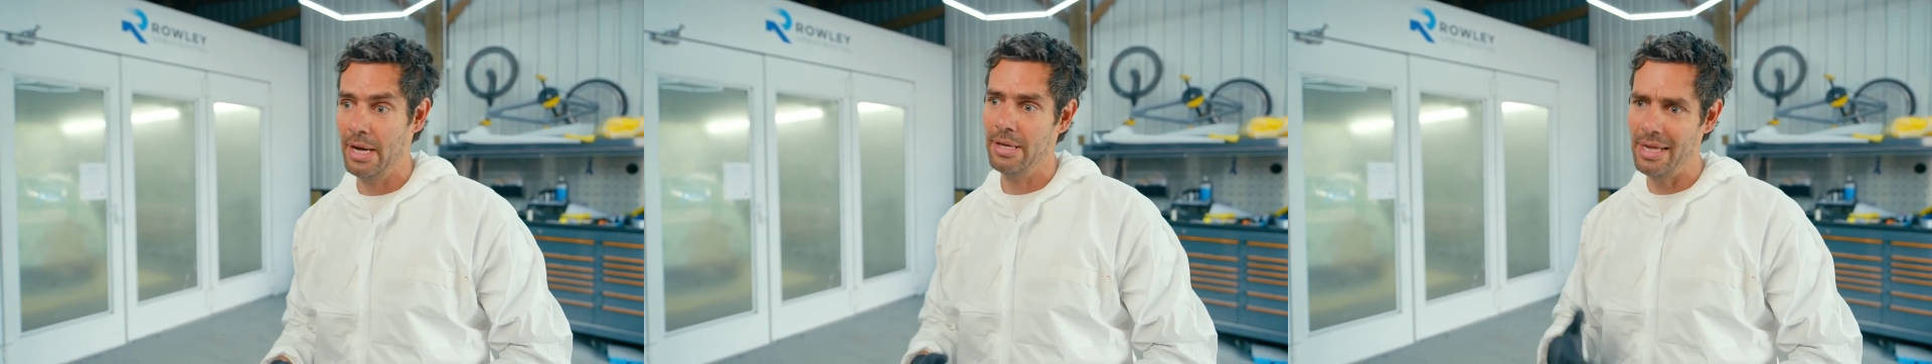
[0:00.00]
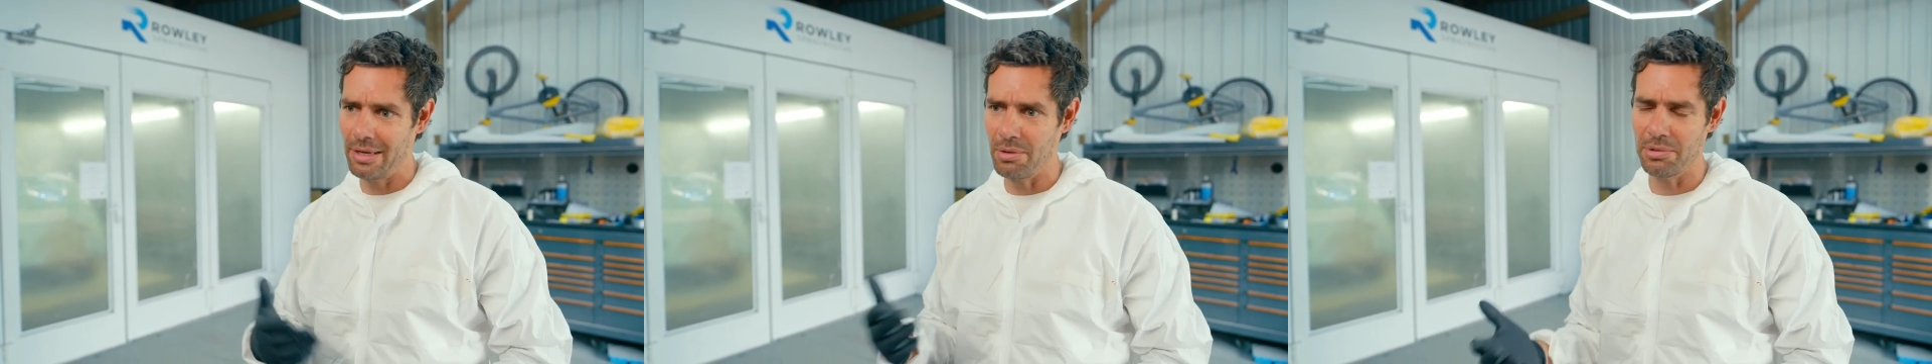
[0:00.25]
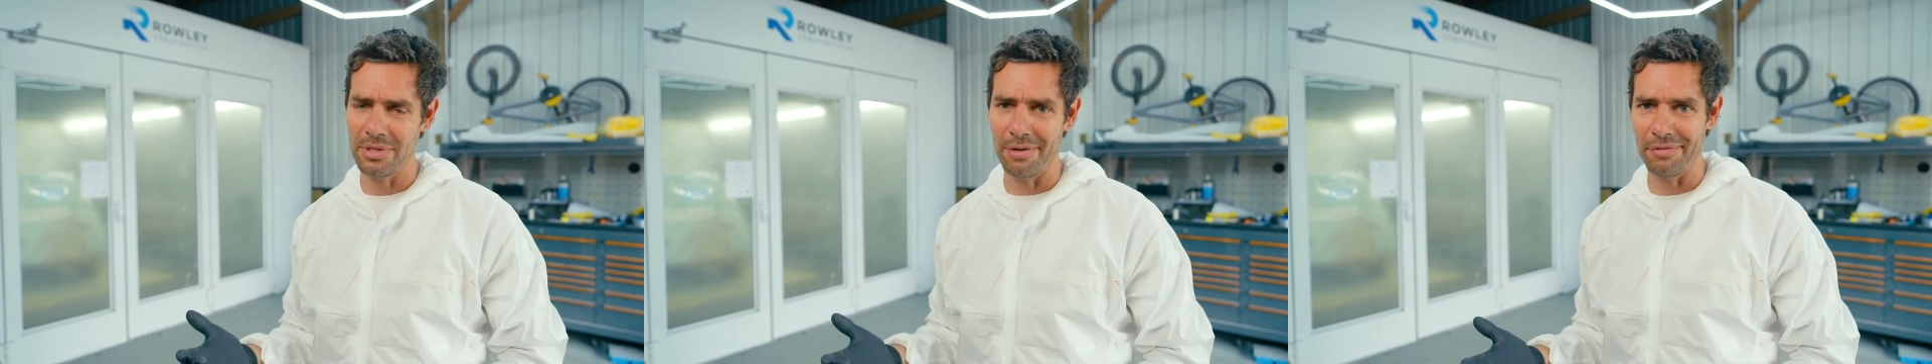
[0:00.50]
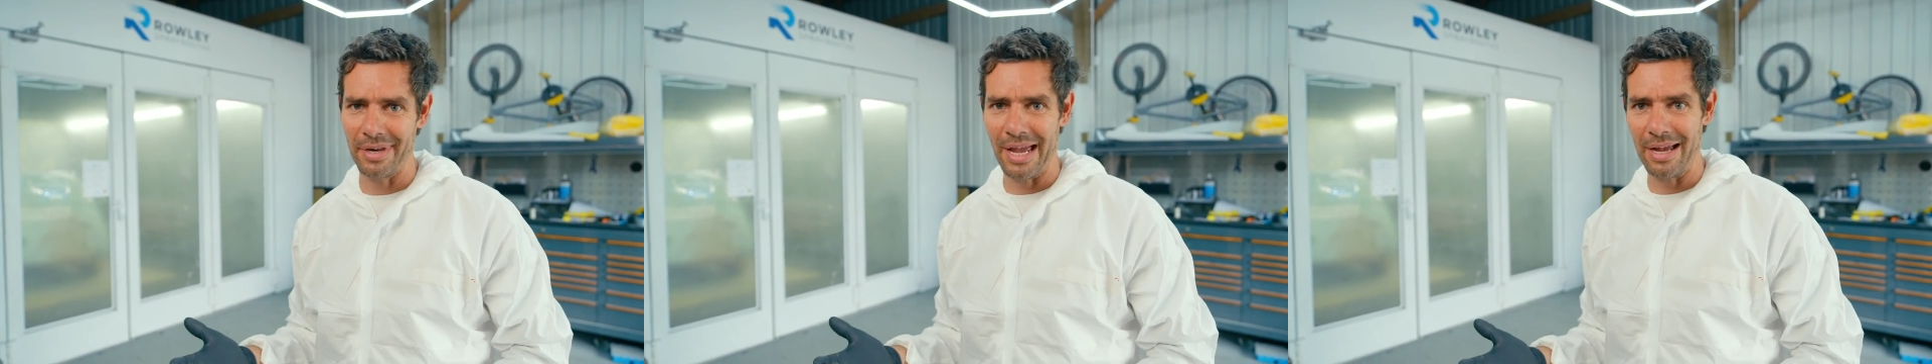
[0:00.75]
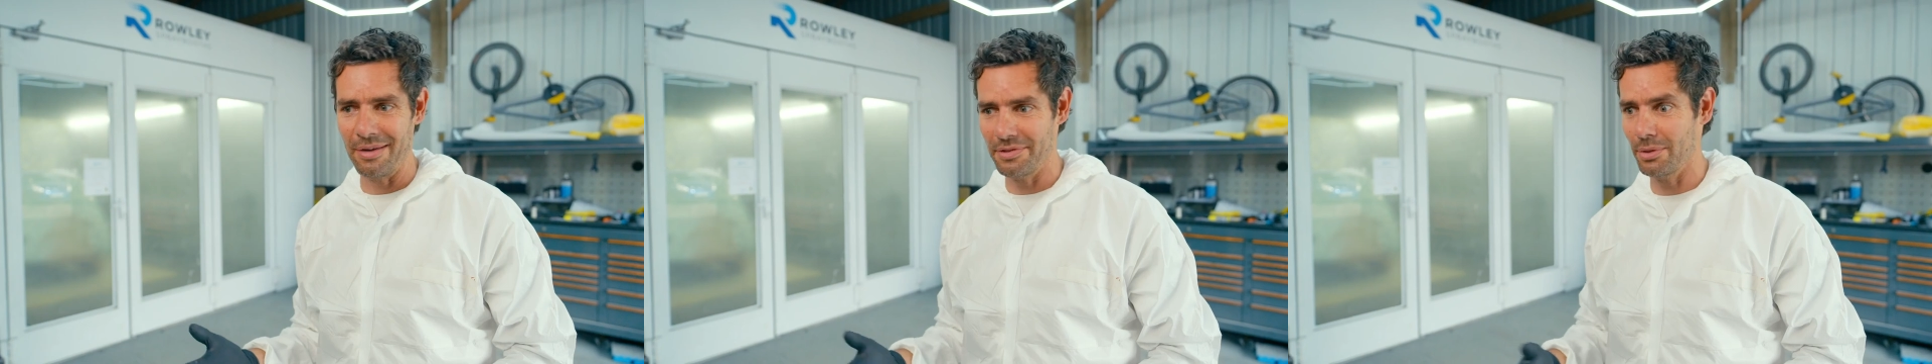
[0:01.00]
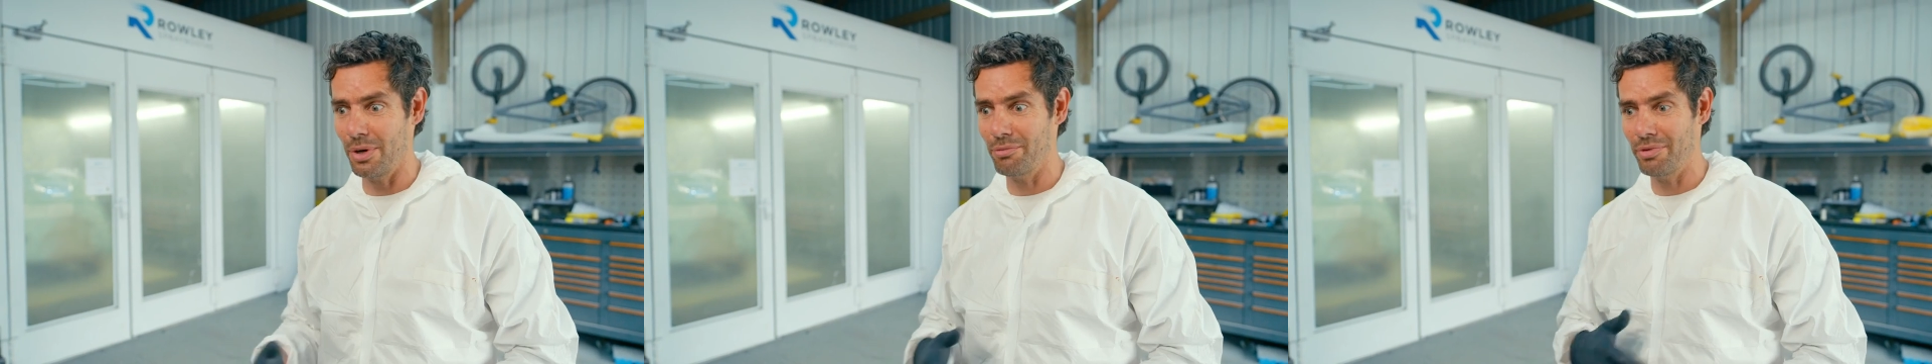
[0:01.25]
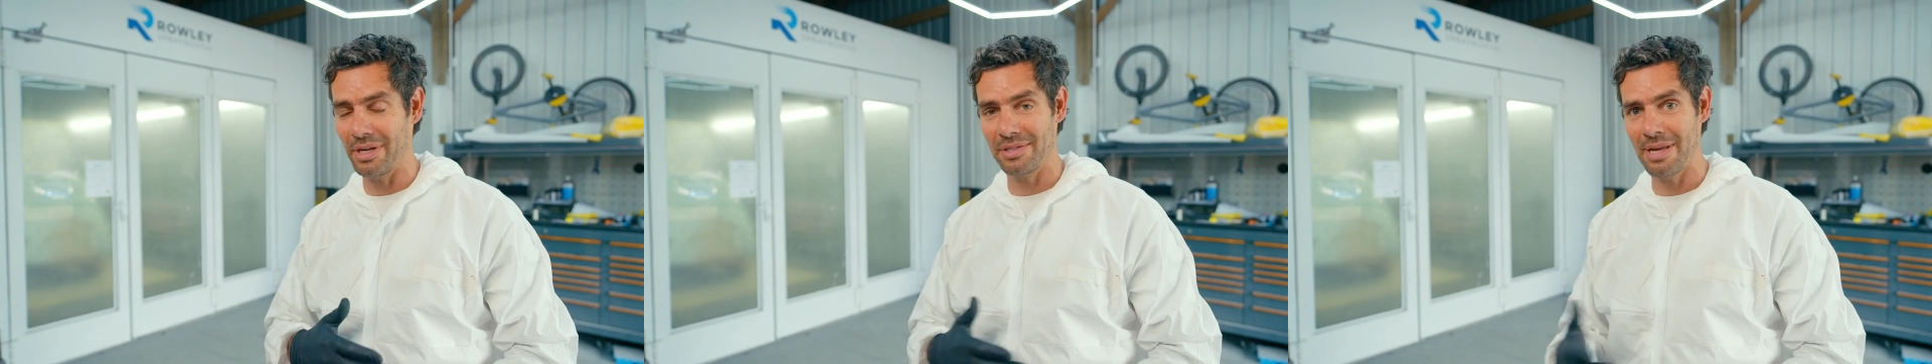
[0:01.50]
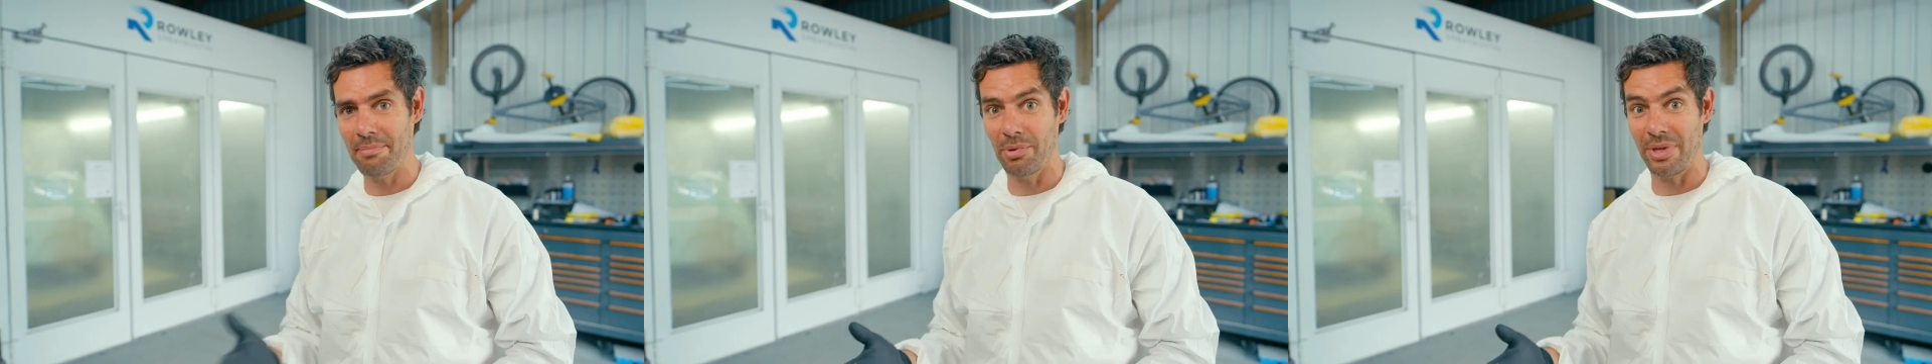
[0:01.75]
And then, of course, after that, I've still got to
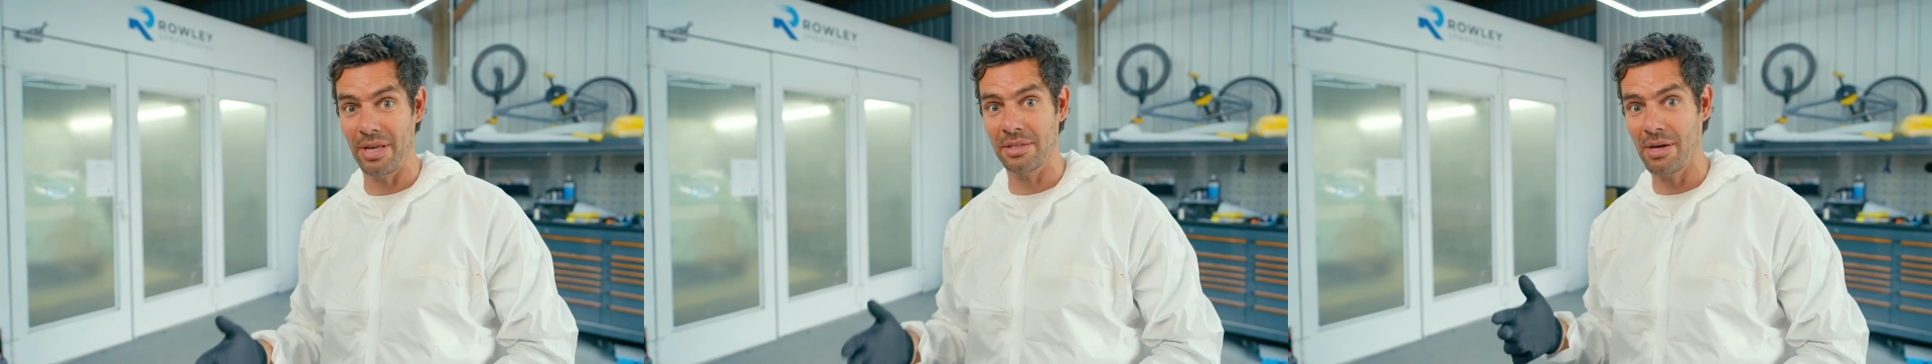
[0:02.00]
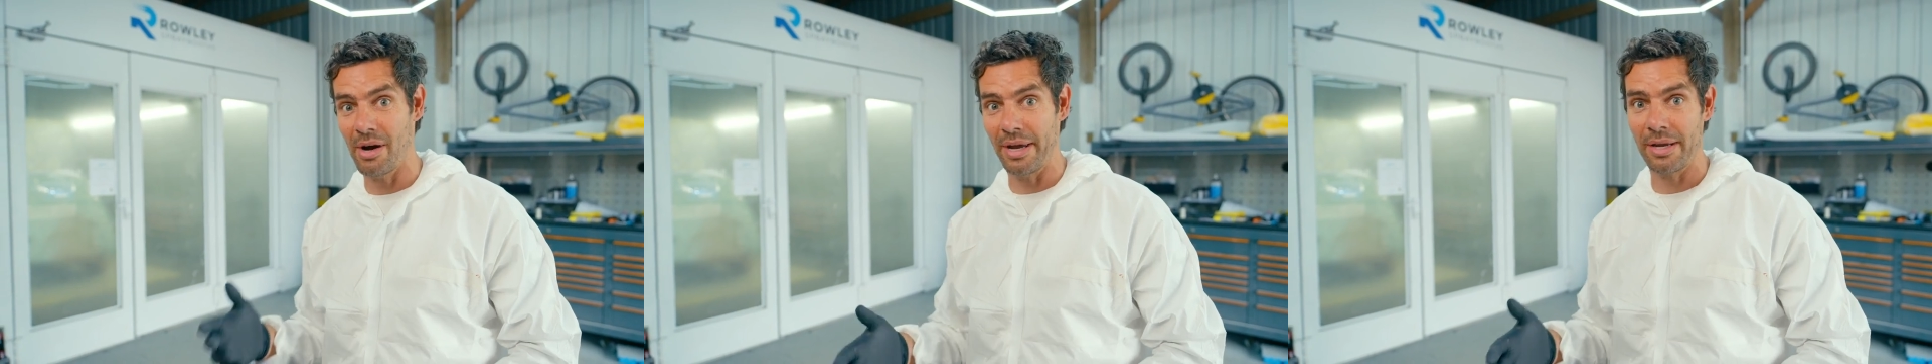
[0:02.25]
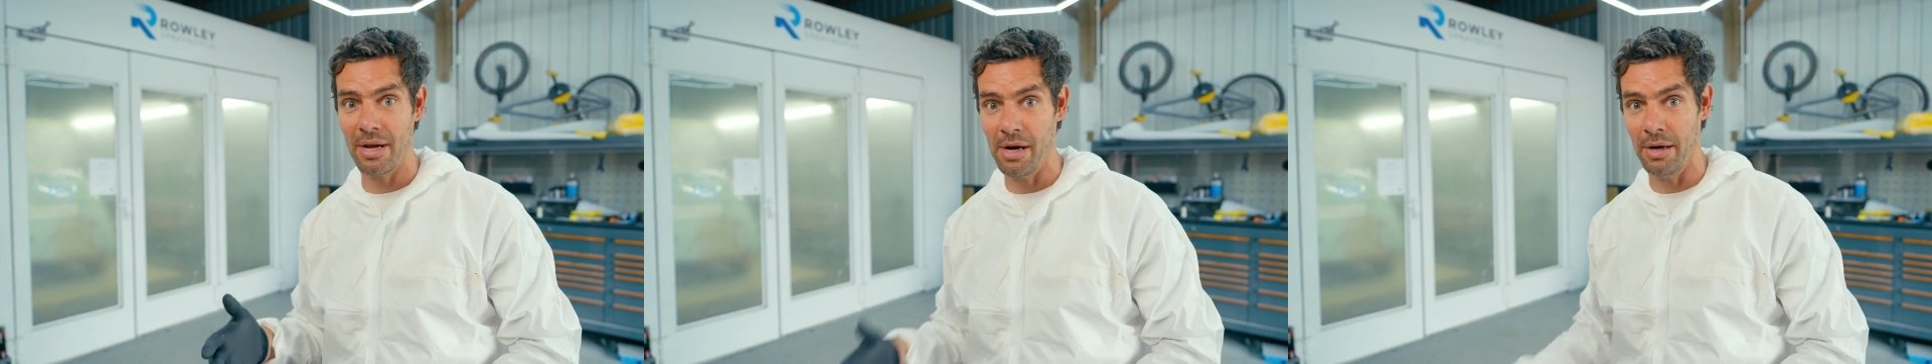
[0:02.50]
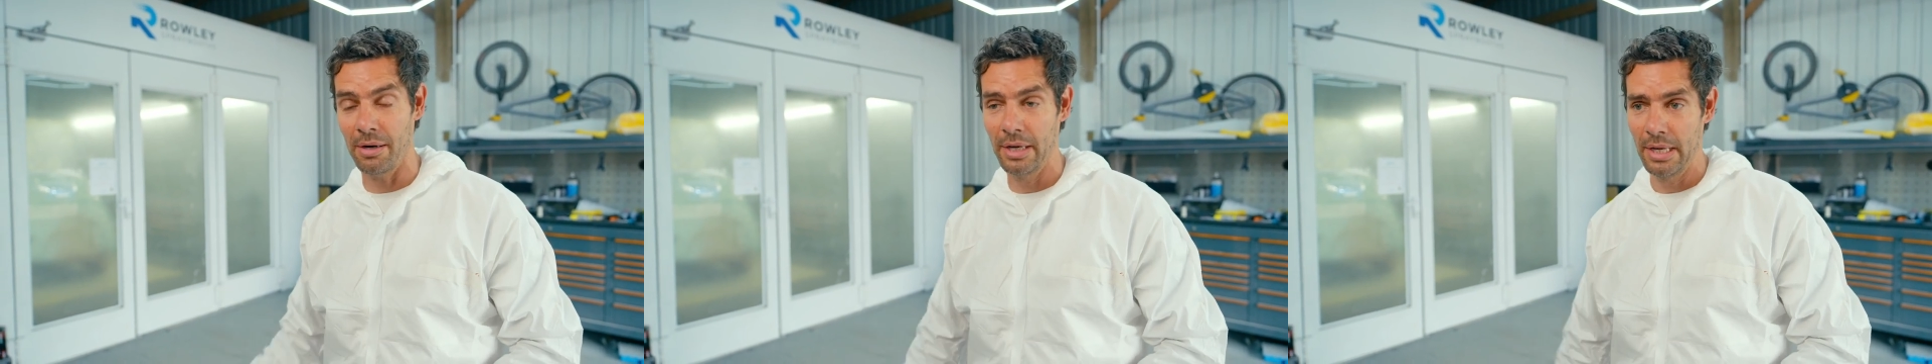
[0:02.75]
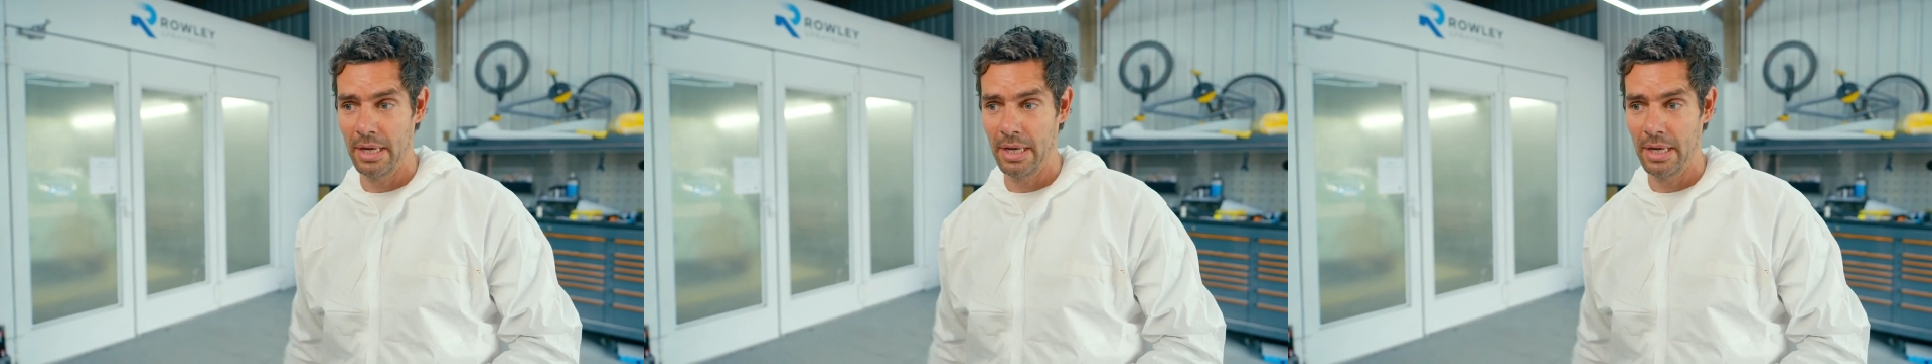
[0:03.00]
reassemble the entire car.